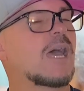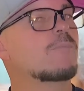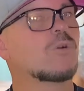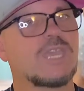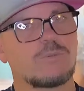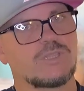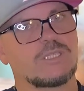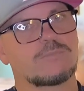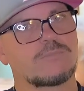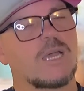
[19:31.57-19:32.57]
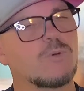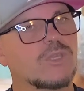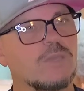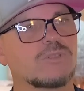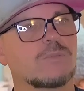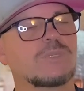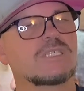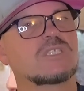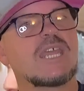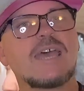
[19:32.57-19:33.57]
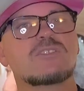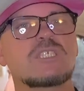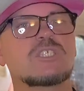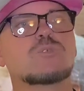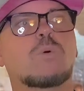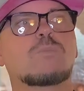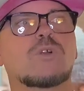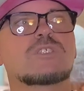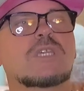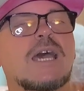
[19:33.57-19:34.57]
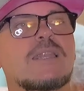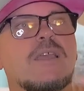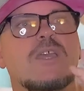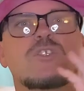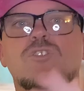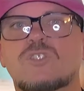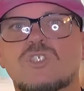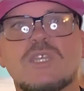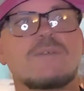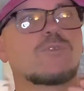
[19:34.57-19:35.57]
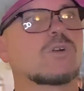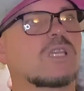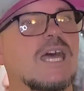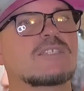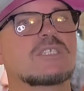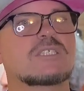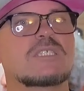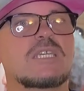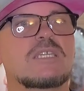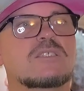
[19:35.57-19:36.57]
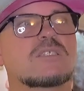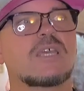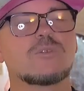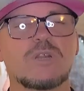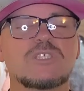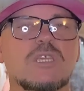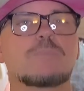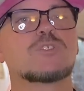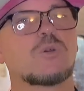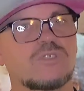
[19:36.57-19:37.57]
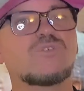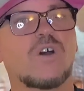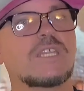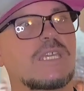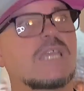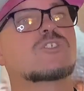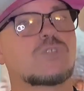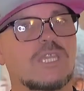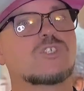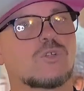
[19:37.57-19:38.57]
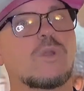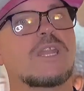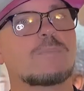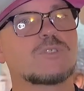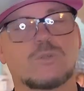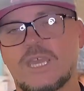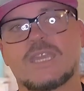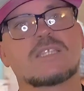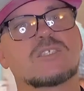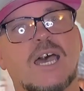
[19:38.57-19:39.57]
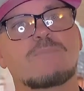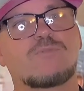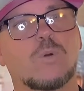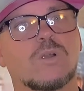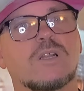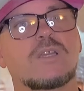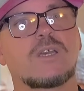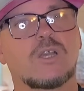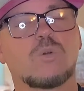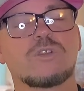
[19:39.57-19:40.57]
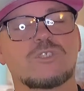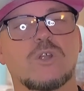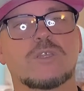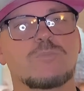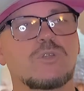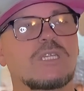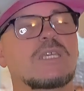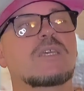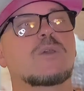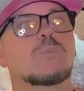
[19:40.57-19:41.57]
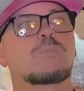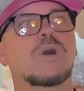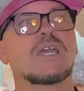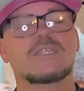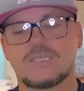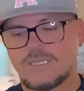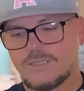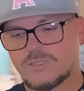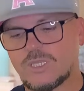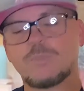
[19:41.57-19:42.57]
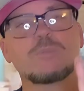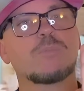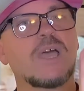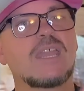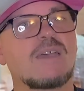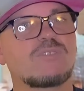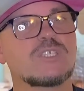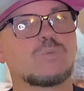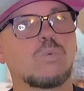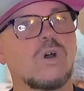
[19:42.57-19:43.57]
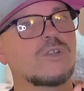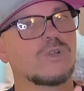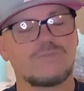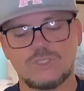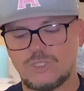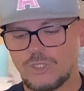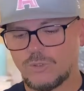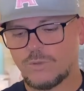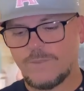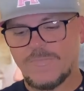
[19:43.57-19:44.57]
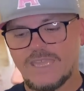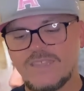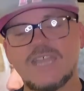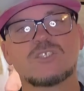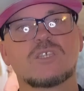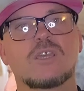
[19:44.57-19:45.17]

okay with it. I'm okay with it because this is one where it's got several classic scenes, and the rest of the episode is funny. It's a great episode. Heck, it's top 4 according to our community. But some people might have this 1 or even 2, and that's